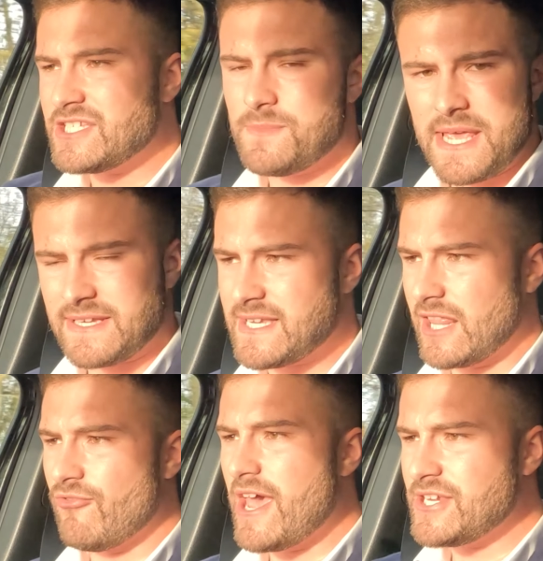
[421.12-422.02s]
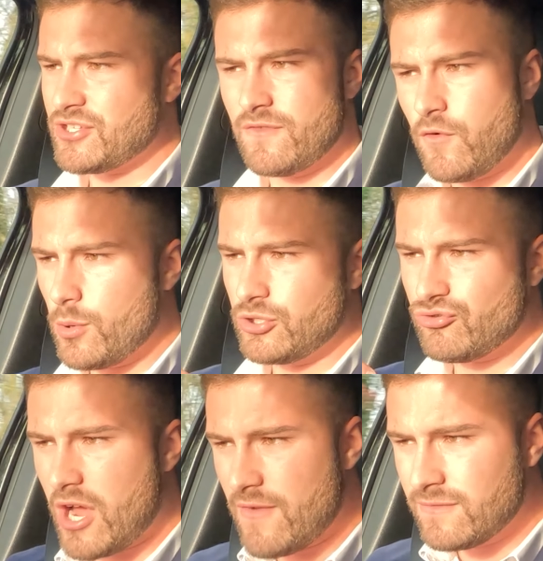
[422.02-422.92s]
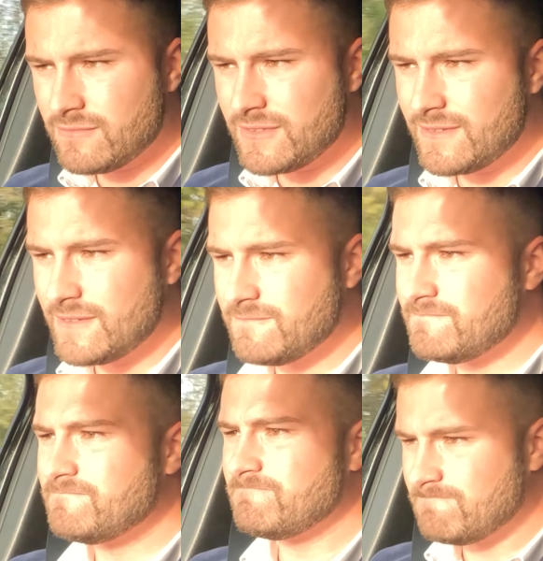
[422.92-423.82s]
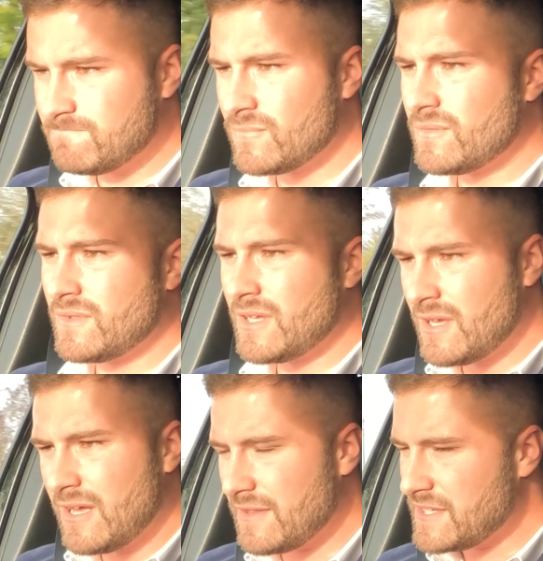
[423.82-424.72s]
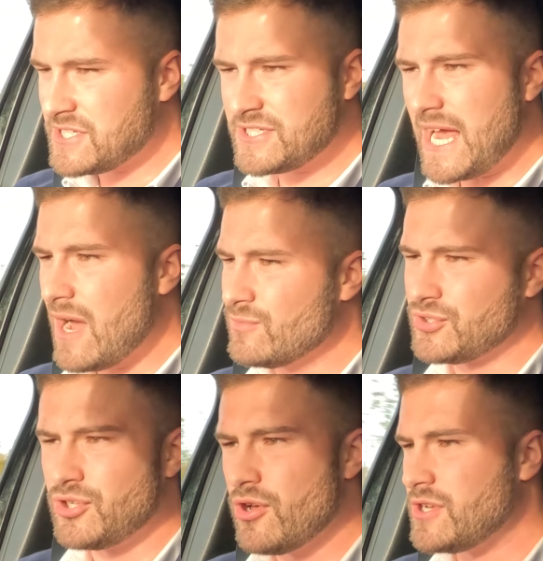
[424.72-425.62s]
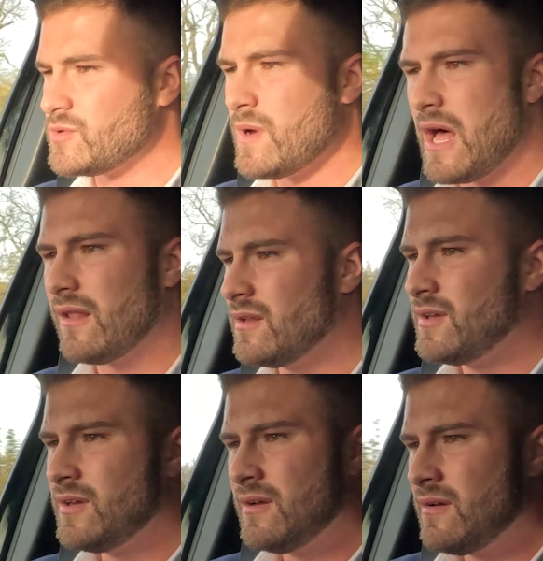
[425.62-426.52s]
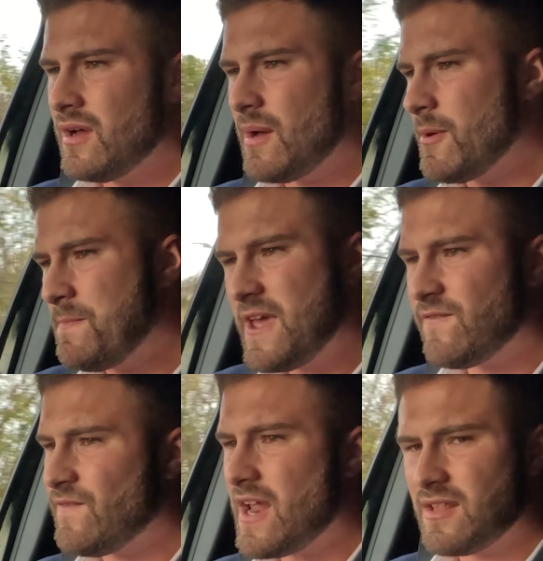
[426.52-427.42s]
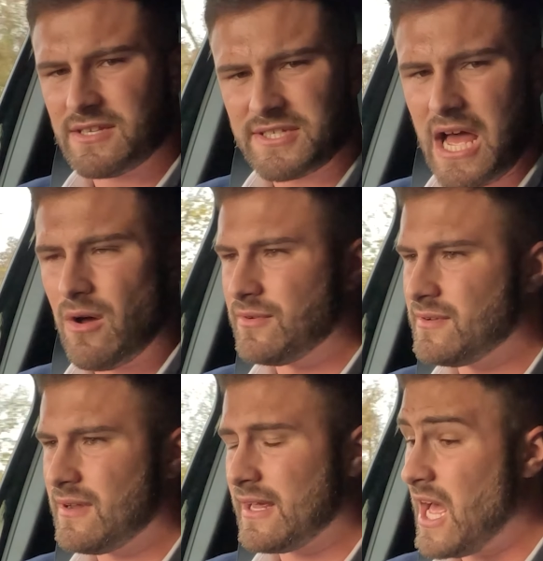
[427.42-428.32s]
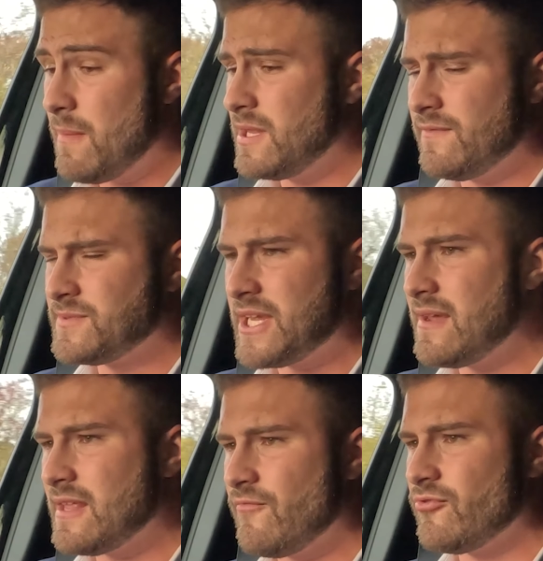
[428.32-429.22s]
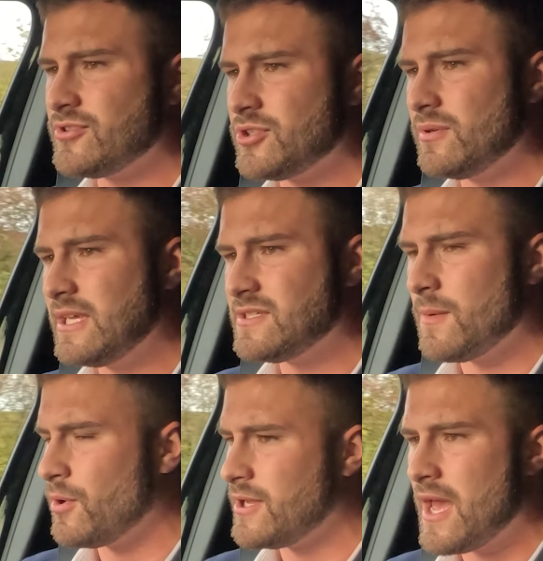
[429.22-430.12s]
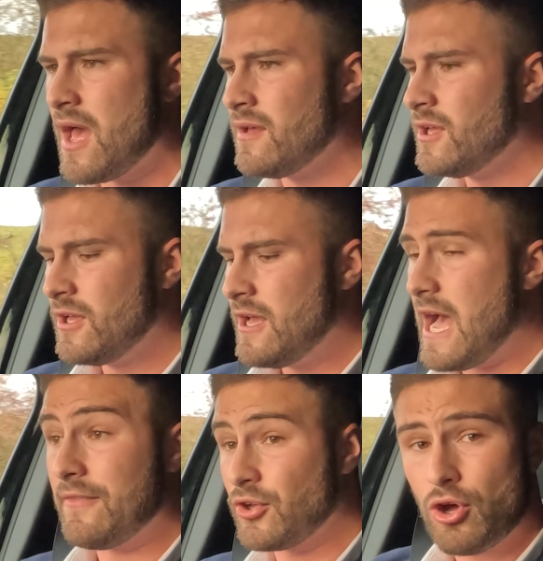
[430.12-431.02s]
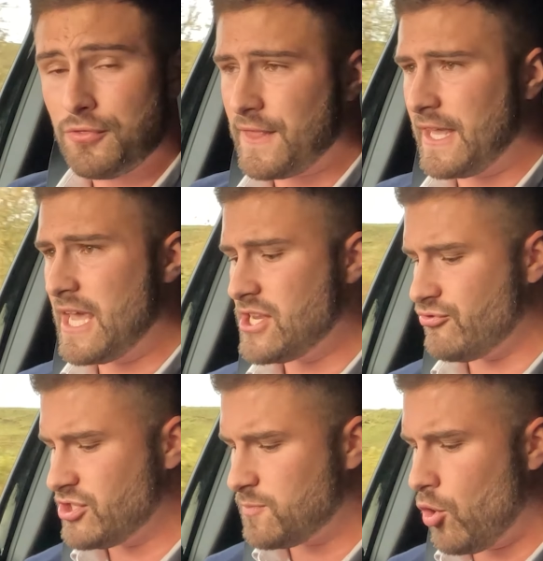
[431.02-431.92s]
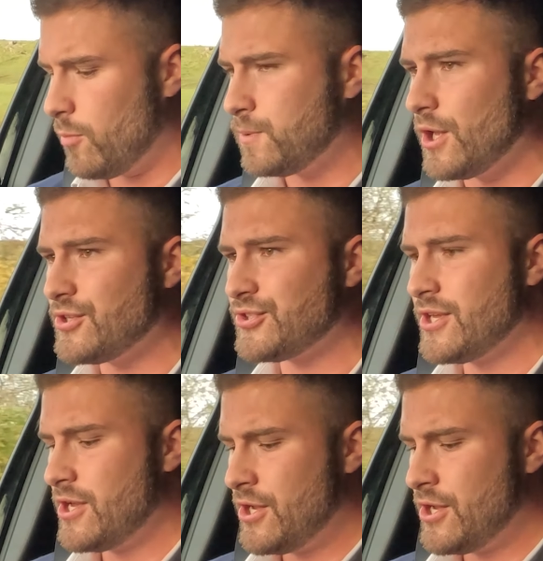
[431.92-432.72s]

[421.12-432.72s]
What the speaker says: to B acceleration, the 4-wheel drive, and the sound's good as well. I'm a big fan of the sound. I can't believe I'm saying that for a 2-litre, but yeah. And the good thing is you're in Sport Plus,